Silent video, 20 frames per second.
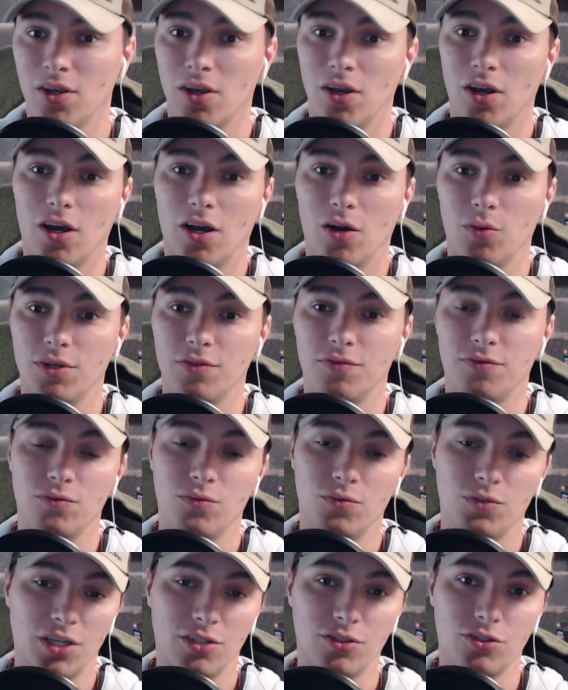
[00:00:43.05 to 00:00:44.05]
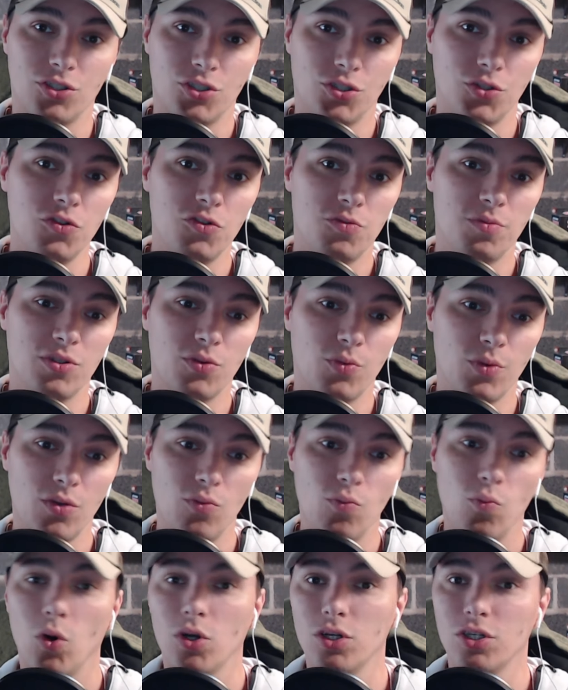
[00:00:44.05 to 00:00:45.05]
Uh, we get to choose
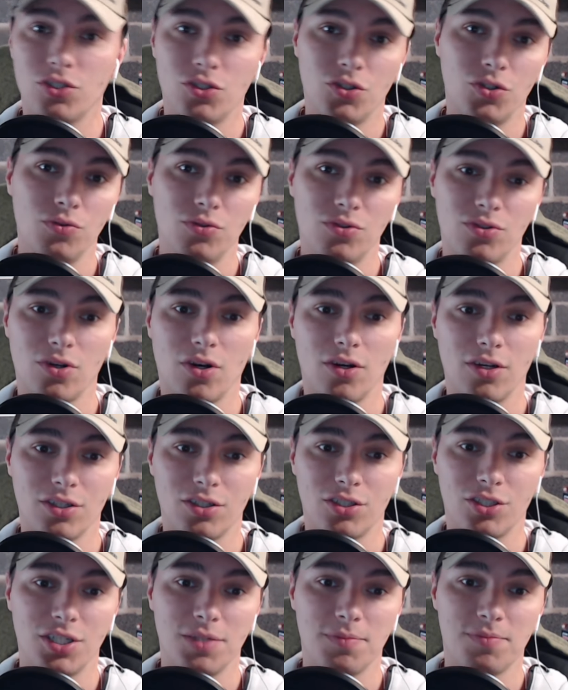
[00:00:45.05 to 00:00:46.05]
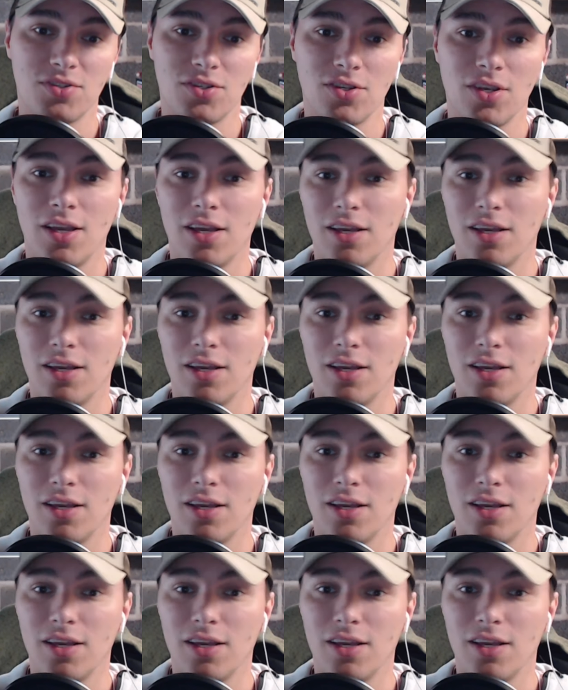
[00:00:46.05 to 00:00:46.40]
between one to two starting ships,